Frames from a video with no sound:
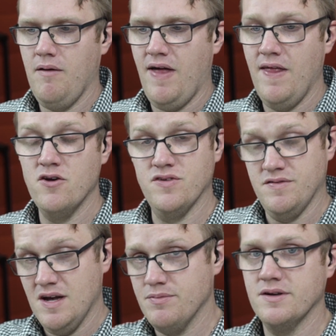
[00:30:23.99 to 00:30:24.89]
And then there's a
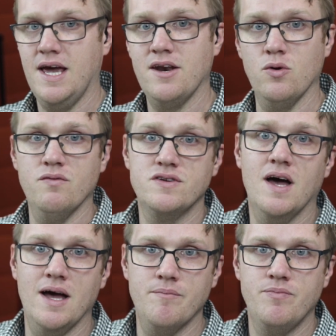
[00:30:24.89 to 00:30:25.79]
separate category for
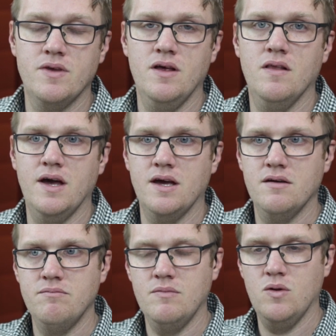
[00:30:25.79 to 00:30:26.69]
time. Like,
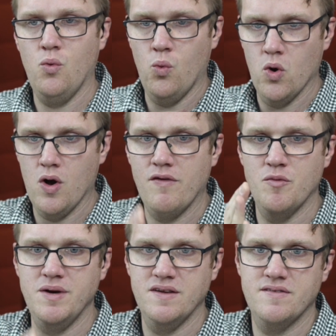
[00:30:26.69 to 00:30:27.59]
were all the
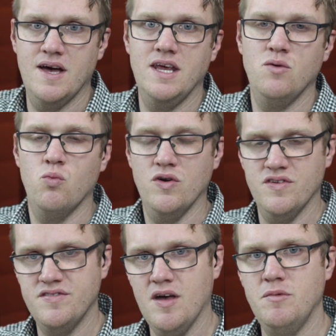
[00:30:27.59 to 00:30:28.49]
beats steady? Was the
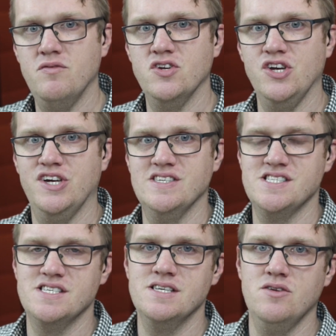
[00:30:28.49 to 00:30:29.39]
subdivision
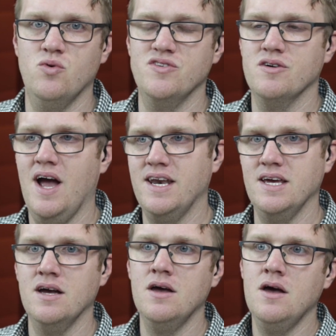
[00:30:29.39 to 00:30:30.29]
consistent? Was there
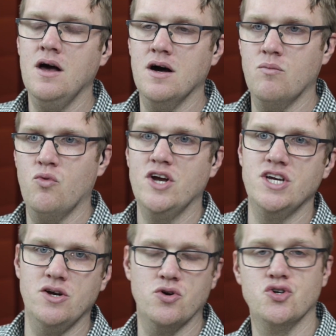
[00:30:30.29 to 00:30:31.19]
any
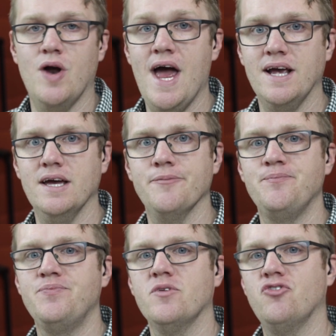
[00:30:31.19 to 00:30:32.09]
rushing or dragging?
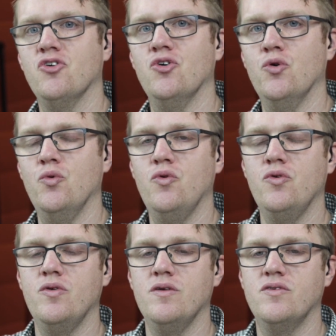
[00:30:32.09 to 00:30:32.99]
So
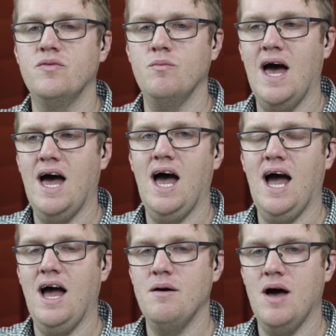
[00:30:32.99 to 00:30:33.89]

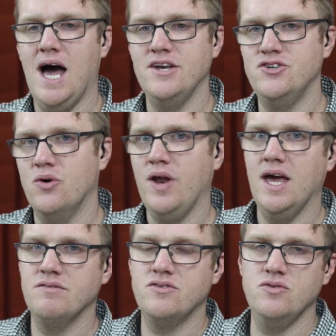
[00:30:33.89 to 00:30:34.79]
I don't
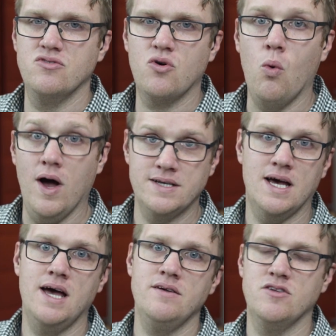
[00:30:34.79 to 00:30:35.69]
have students
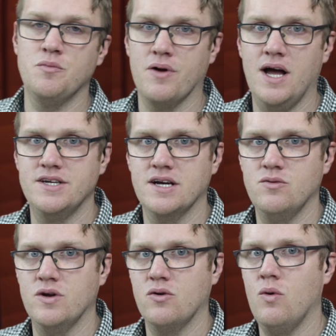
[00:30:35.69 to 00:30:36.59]
quantize their project. What